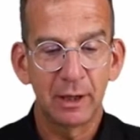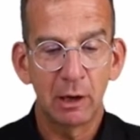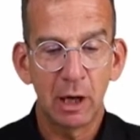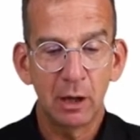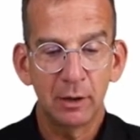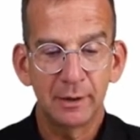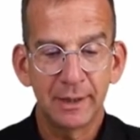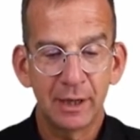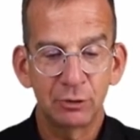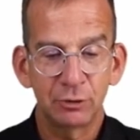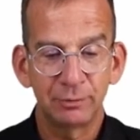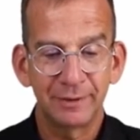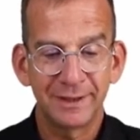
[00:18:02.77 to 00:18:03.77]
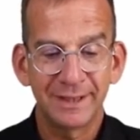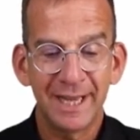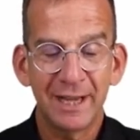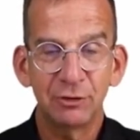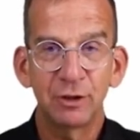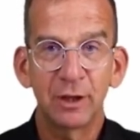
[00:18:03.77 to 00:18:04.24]
there are, there's a
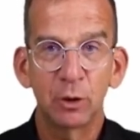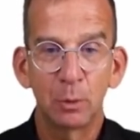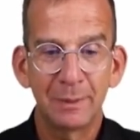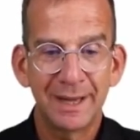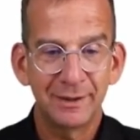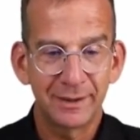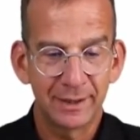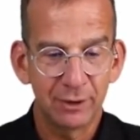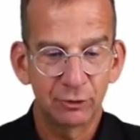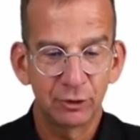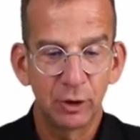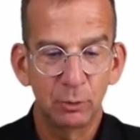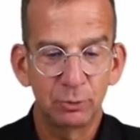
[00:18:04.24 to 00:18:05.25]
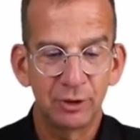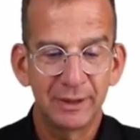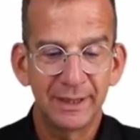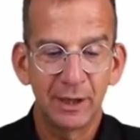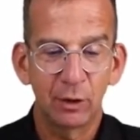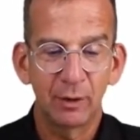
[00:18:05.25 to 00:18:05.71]
fantastic command, and that's
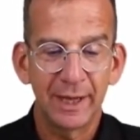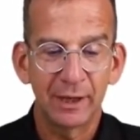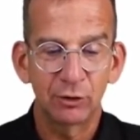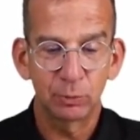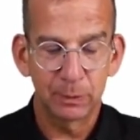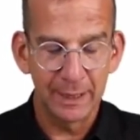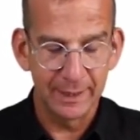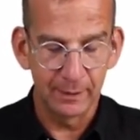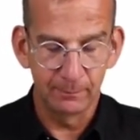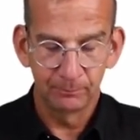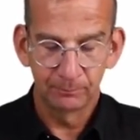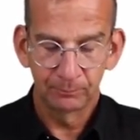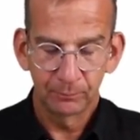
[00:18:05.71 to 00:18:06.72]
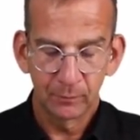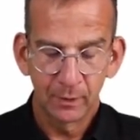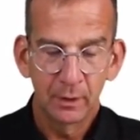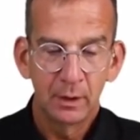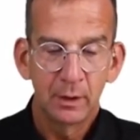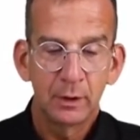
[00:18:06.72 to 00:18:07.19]
kubectl explain.
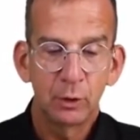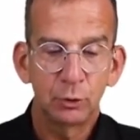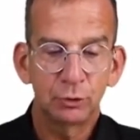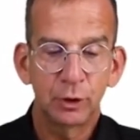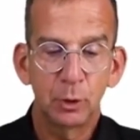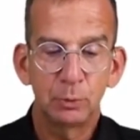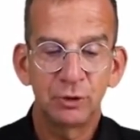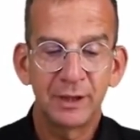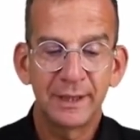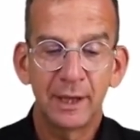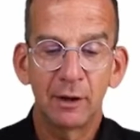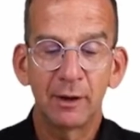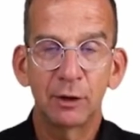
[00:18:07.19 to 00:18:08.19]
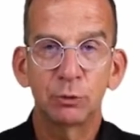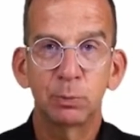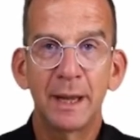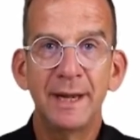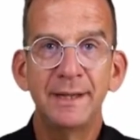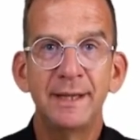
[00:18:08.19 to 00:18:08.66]
Use kubectl
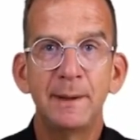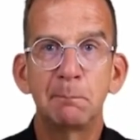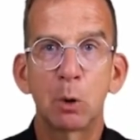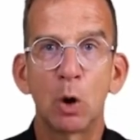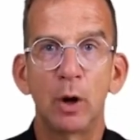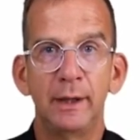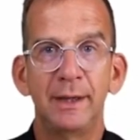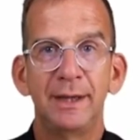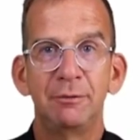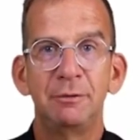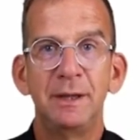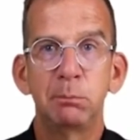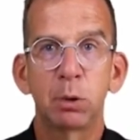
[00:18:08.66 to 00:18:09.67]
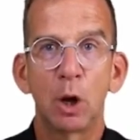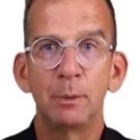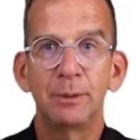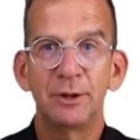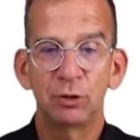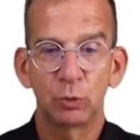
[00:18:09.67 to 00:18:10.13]
explain deploy if
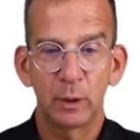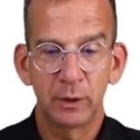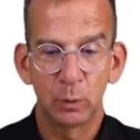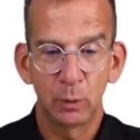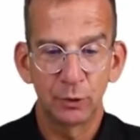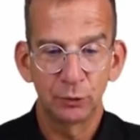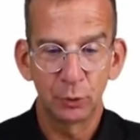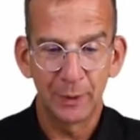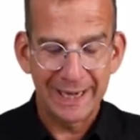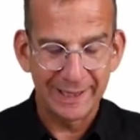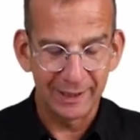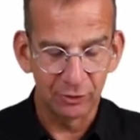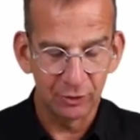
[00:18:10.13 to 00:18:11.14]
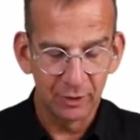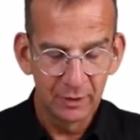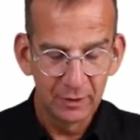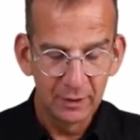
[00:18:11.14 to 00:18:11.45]
deployment is what you want to edit.